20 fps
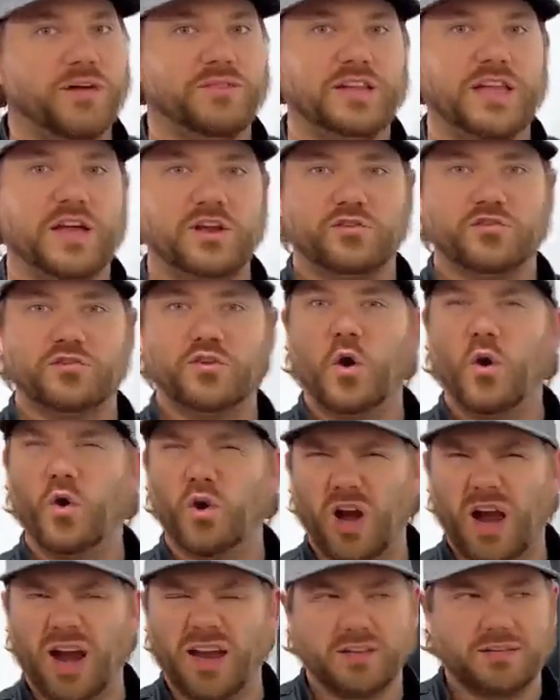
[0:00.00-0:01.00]
have a lot of snow
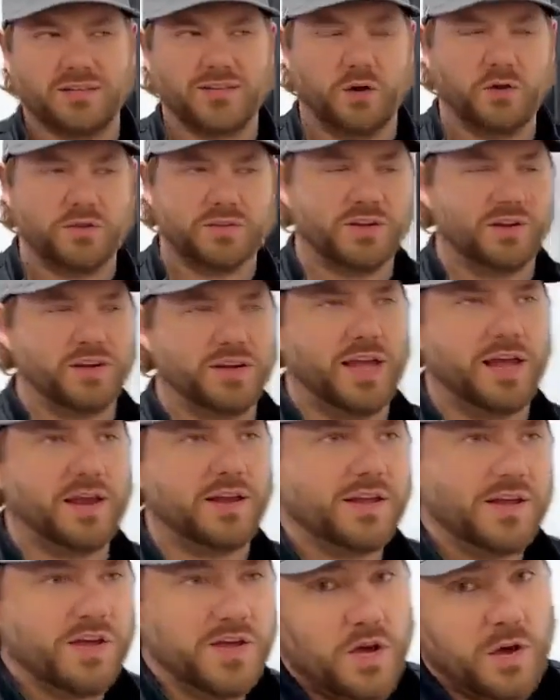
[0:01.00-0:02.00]
or ice out there yet.
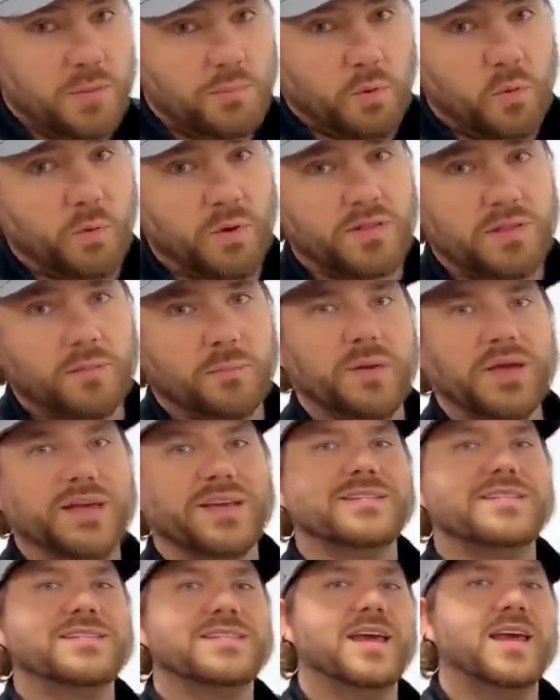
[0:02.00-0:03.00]
But one of the
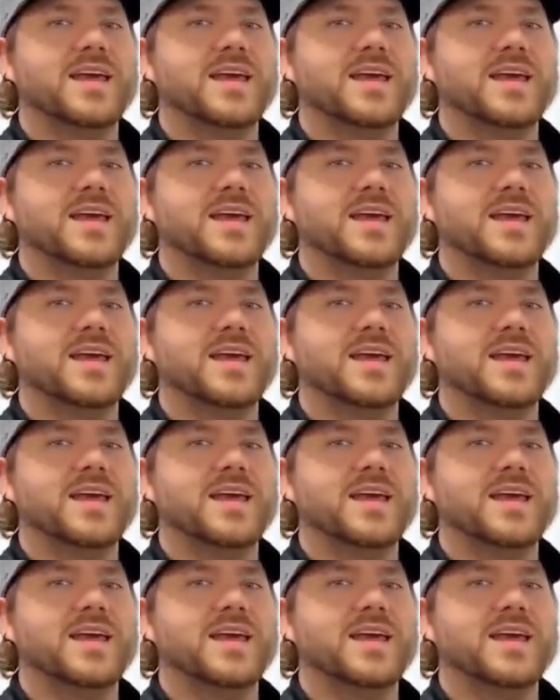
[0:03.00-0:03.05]
biggest